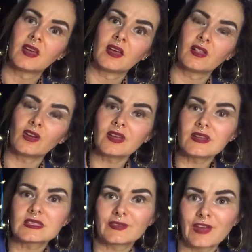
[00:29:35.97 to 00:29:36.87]
look at
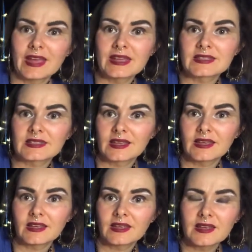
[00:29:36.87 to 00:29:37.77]
his face. Like,
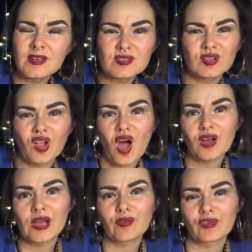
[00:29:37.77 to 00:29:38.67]
he's
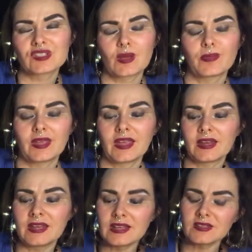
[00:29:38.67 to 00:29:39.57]
longing for something, and
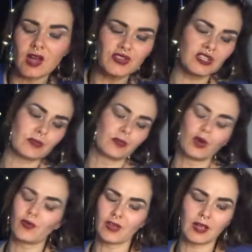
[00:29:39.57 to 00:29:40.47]
he's not just
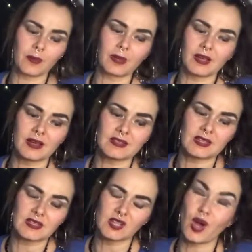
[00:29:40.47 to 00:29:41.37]
moving because
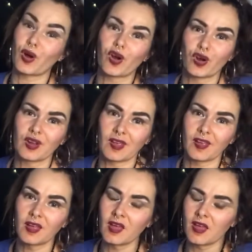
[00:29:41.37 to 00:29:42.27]
he's not hurting.
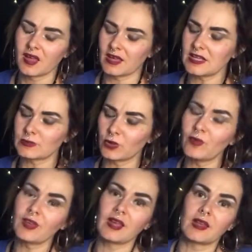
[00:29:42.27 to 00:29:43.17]
He's
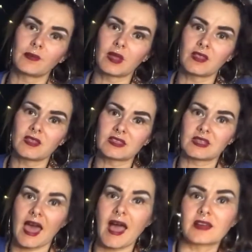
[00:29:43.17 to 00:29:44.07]
moving in this
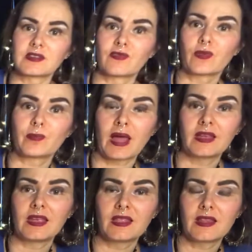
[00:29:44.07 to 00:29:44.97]
act of
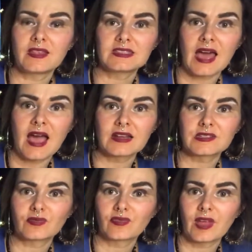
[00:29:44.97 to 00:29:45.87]
rebellion, in this act
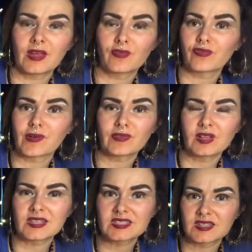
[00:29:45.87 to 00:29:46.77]
of like
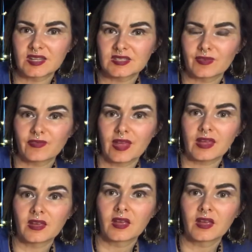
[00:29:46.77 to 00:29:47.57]
frivolousness of like,